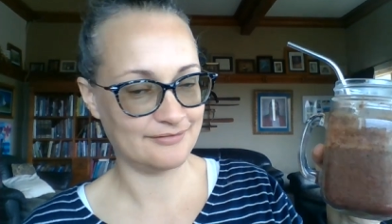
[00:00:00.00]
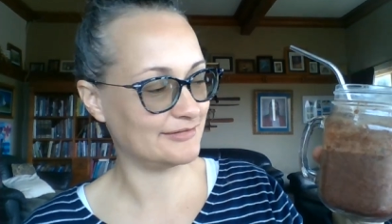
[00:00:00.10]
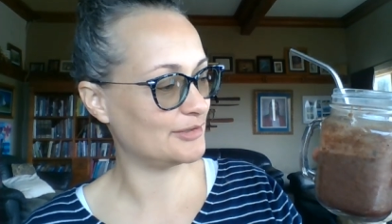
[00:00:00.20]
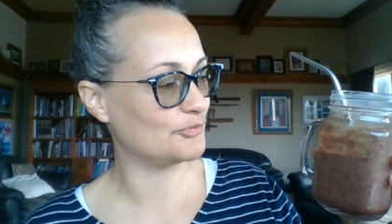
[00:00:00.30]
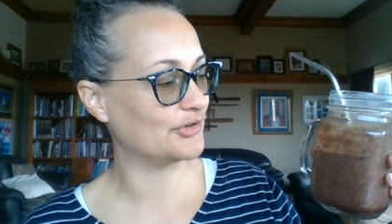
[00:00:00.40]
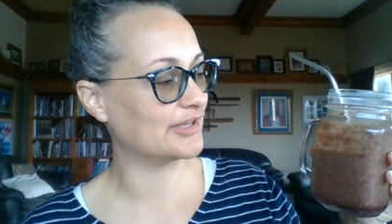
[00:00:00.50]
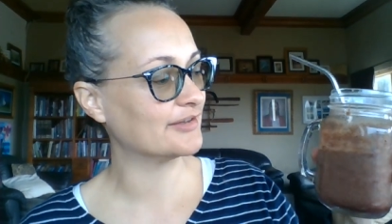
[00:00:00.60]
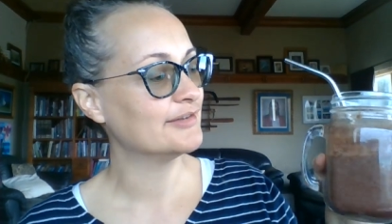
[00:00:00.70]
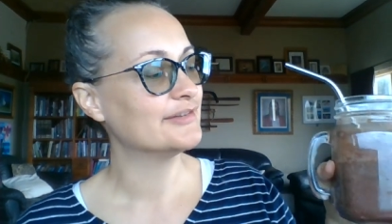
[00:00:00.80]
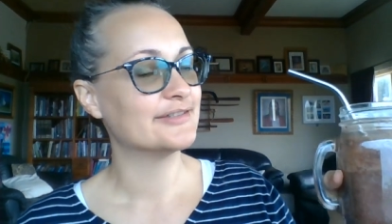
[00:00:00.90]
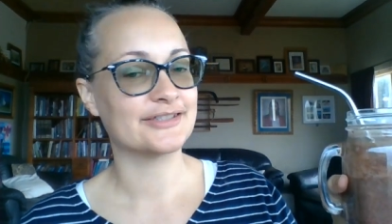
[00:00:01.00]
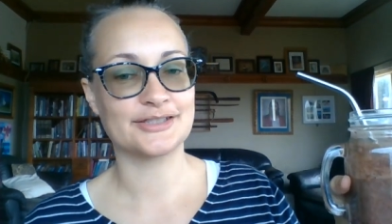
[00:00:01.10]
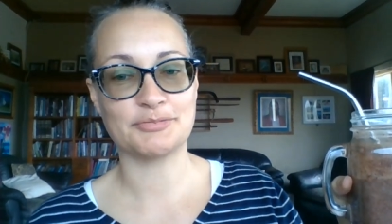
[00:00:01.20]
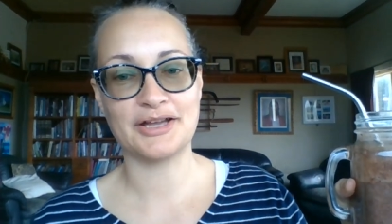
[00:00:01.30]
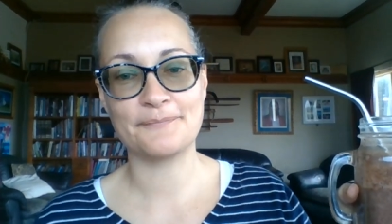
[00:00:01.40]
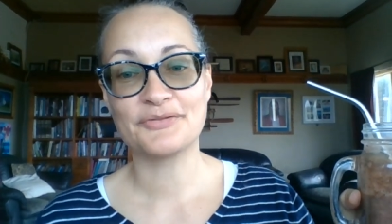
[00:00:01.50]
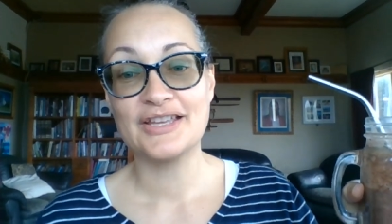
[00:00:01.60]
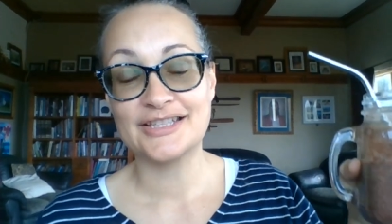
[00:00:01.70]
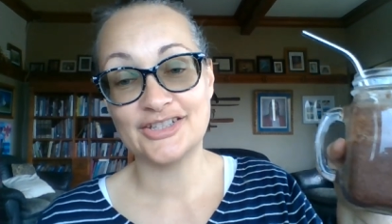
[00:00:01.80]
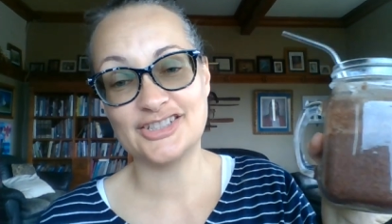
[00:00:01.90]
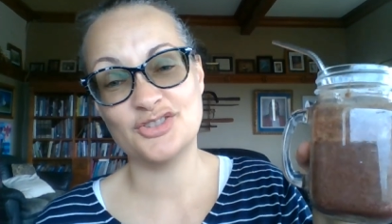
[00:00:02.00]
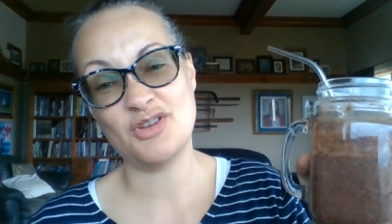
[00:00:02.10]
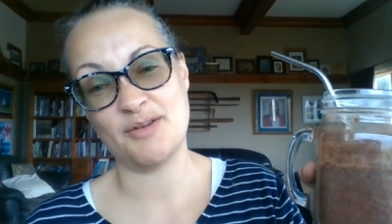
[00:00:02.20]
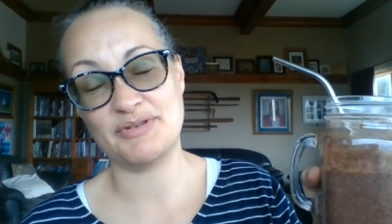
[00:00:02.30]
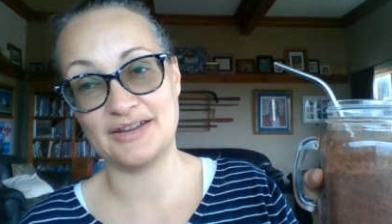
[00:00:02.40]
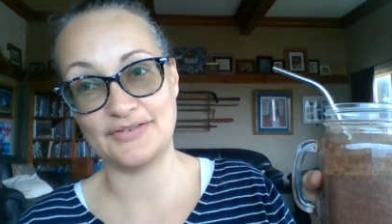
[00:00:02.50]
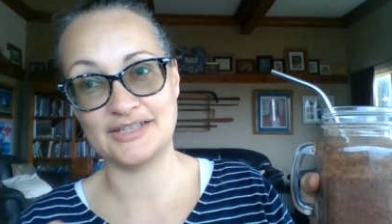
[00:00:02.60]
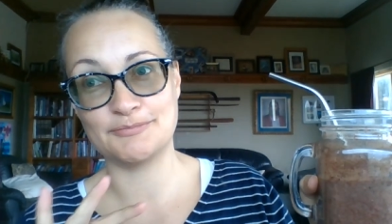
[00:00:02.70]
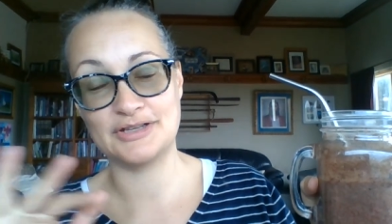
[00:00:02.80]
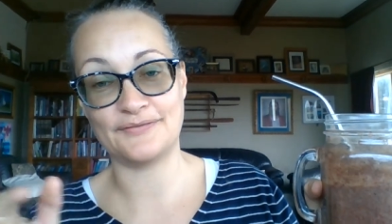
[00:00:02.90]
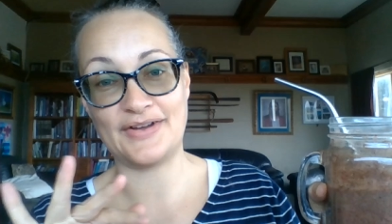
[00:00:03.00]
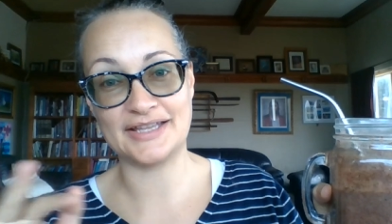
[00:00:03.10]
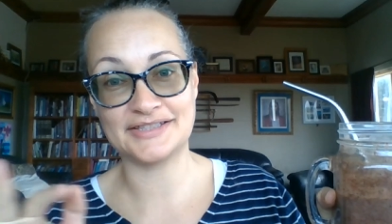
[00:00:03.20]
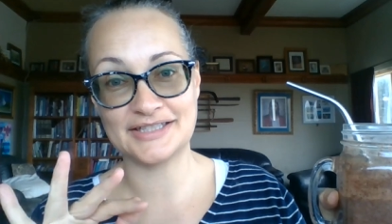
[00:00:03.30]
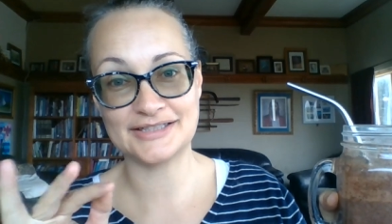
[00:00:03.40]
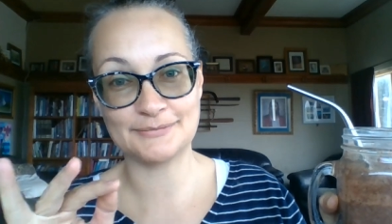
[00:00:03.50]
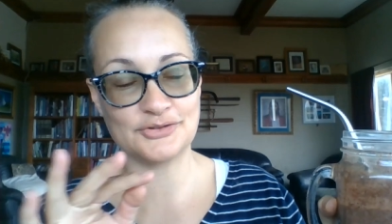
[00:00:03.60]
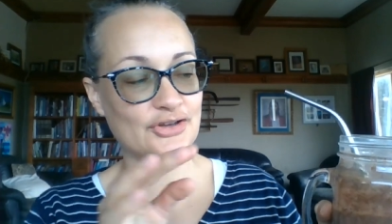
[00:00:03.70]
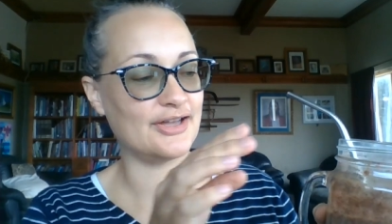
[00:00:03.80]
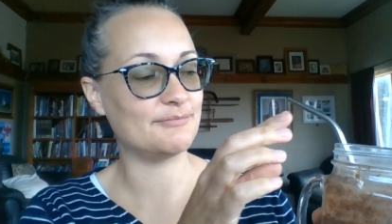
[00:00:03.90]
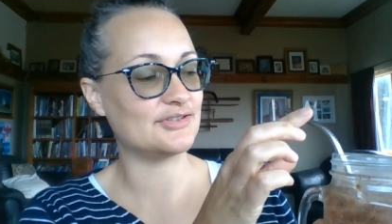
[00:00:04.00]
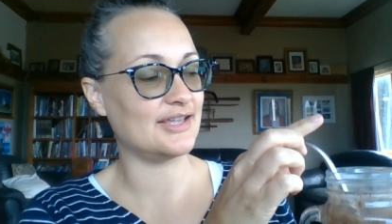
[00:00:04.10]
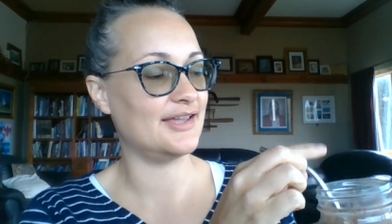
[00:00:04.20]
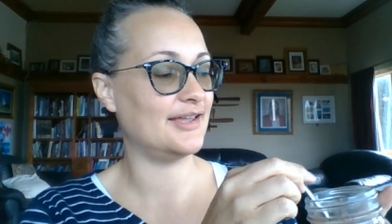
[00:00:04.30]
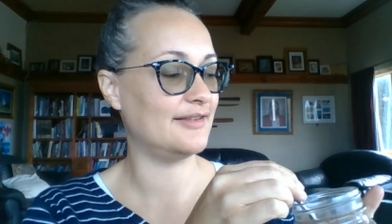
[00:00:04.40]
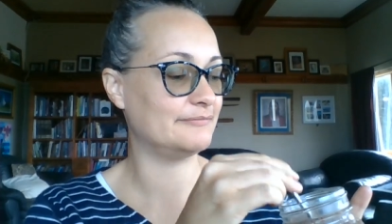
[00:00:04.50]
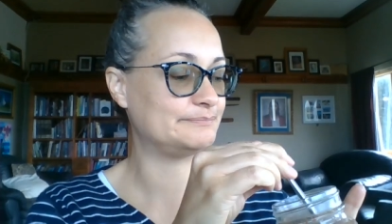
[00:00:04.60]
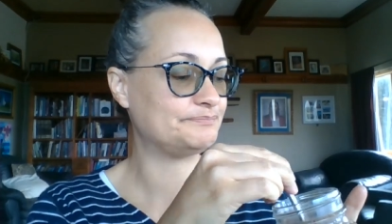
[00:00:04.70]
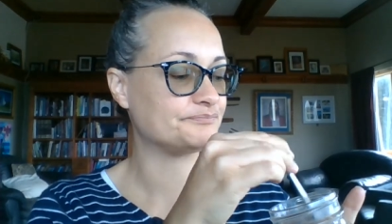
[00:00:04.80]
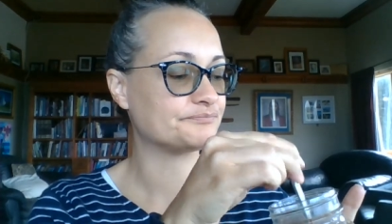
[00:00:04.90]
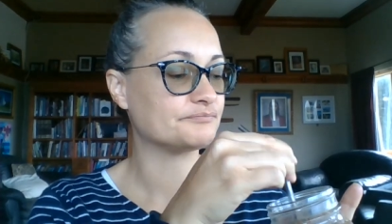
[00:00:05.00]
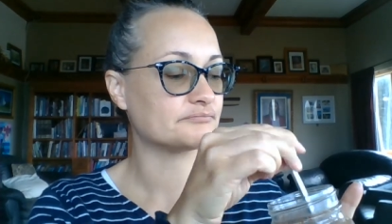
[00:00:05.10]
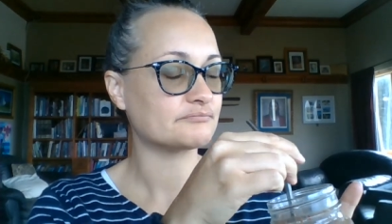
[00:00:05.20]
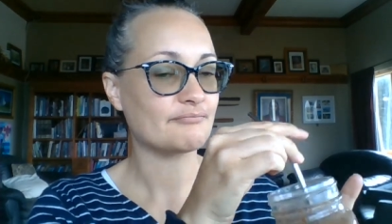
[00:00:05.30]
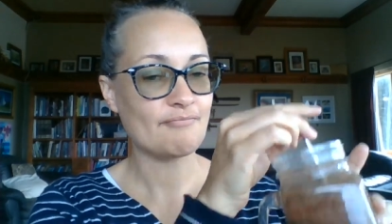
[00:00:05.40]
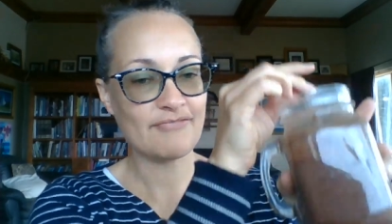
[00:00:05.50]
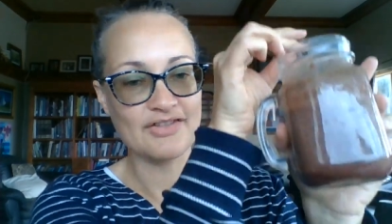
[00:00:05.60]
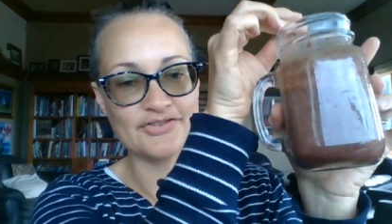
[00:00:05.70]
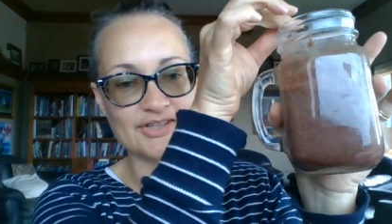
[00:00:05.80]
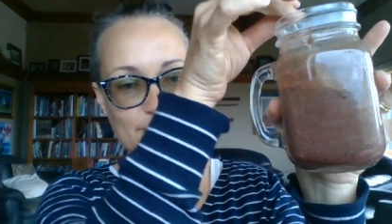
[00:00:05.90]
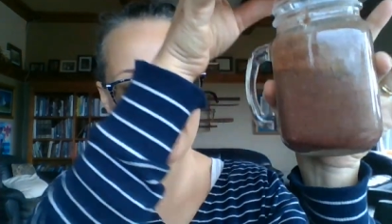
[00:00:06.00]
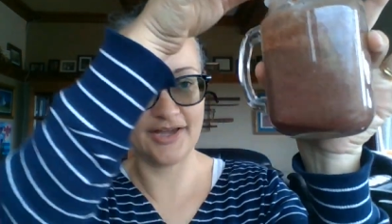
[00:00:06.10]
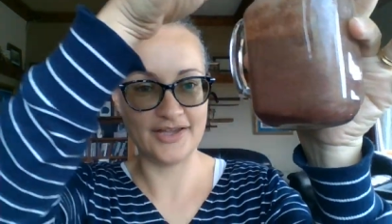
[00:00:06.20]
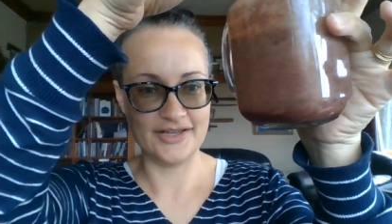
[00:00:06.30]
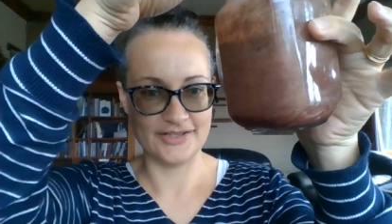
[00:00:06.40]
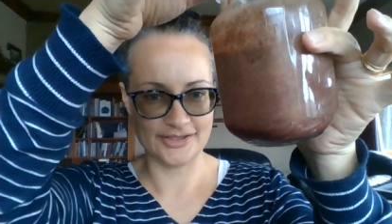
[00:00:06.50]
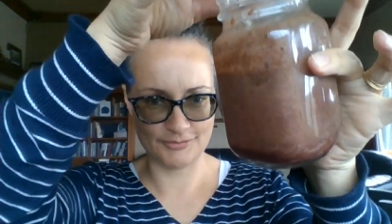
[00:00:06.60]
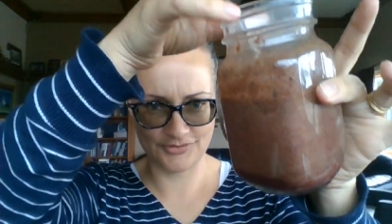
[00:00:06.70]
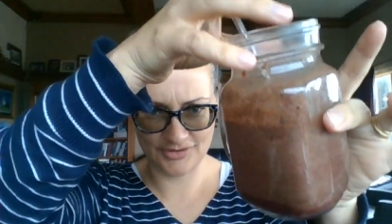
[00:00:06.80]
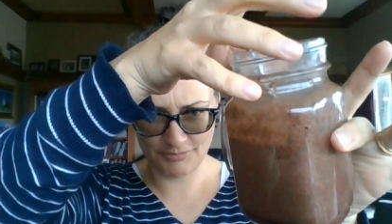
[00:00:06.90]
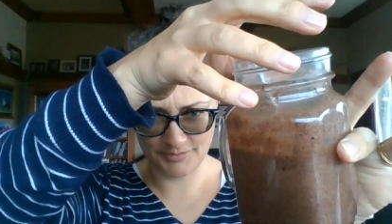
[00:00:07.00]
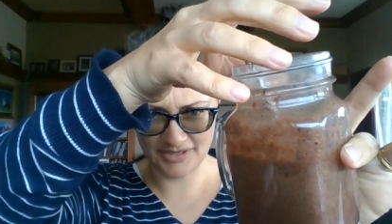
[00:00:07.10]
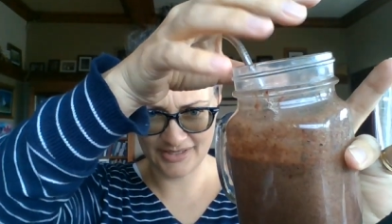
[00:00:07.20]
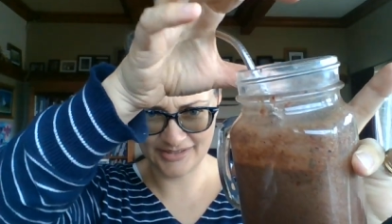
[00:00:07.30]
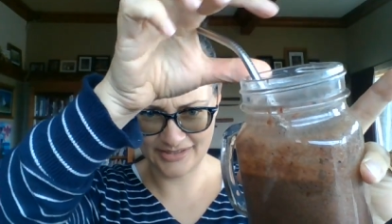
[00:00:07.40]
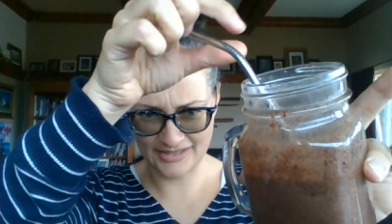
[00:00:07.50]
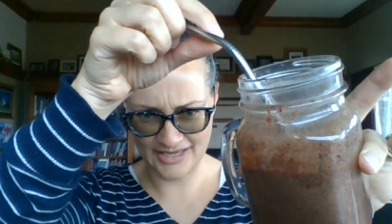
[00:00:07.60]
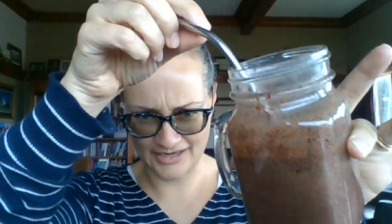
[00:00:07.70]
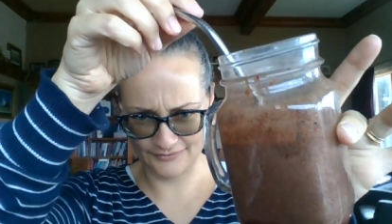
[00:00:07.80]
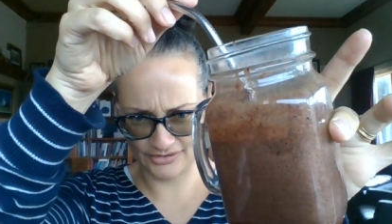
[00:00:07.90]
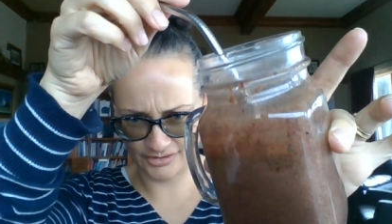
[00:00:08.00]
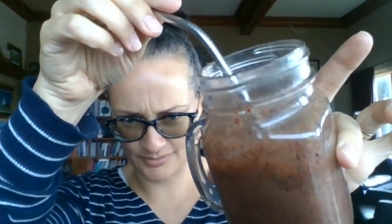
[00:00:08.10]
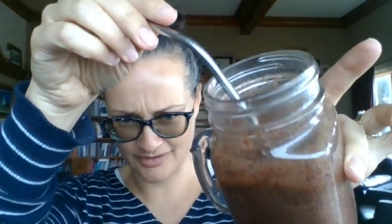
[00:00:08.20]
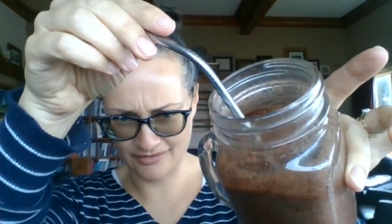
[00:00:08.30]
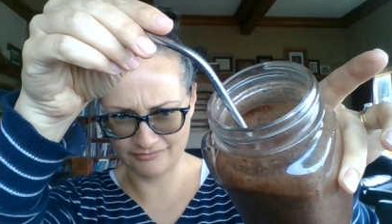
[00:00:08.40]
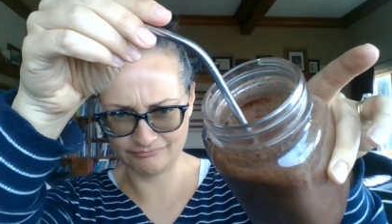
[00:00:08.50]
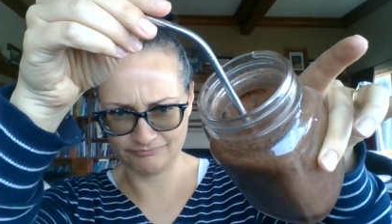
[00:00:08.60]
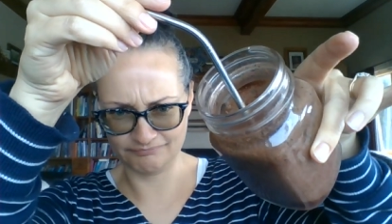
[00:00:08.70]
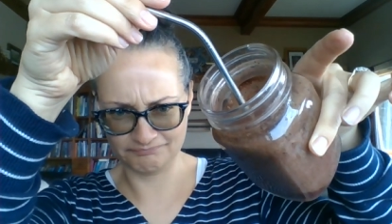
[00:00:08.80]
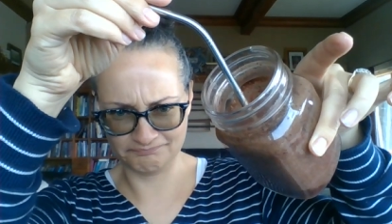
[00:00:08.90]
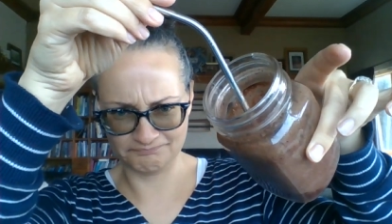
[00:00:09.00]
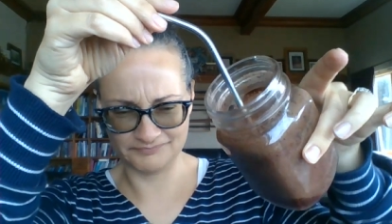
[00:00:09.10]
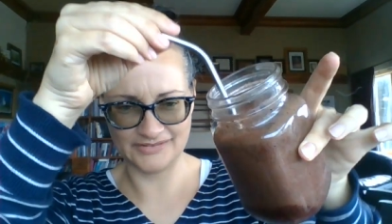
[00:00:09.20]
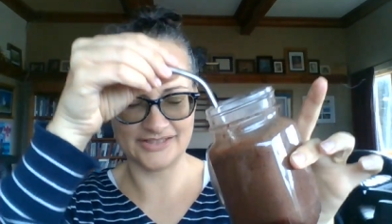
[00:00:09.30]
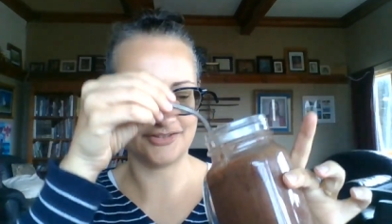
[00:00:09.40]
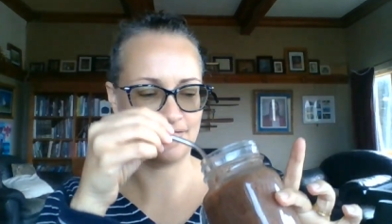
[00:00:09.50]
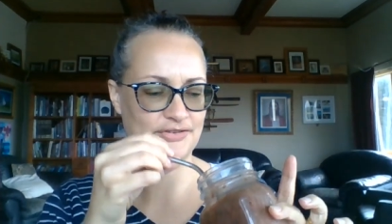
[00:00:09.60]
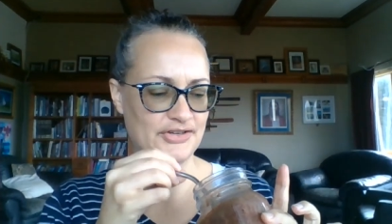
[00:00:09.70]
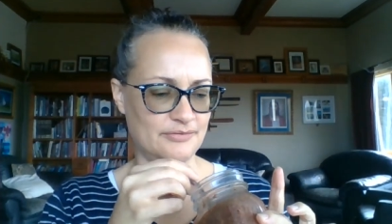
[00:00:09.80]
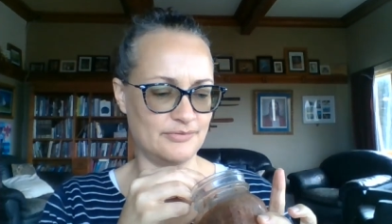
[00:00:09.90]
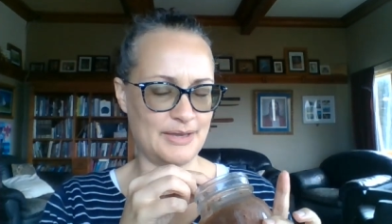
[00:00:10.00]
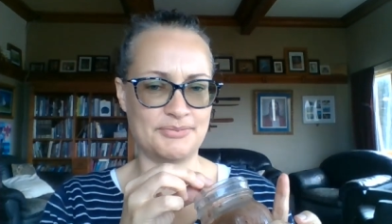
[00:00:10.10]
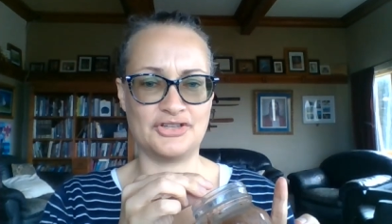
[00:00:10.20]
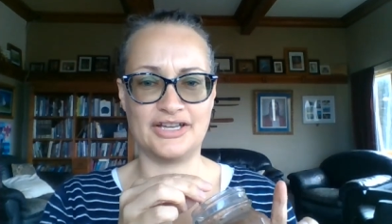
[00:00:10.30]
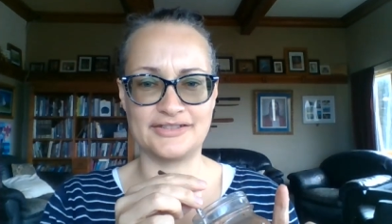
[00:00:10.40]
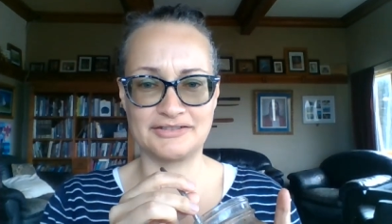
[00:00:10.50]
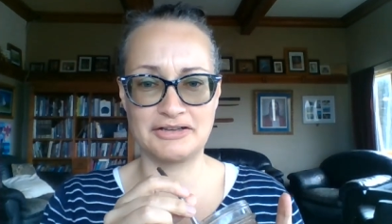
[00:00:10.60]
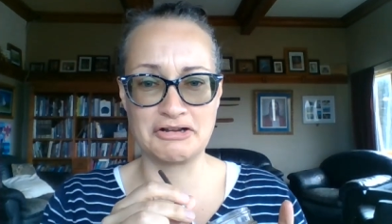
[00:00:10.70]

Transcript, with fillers: in the morning, just about. I do a bit of intermittent fasting sometimes, and this is my smoothie. You probably can't see the colour very well. Mm, it's not very appetising to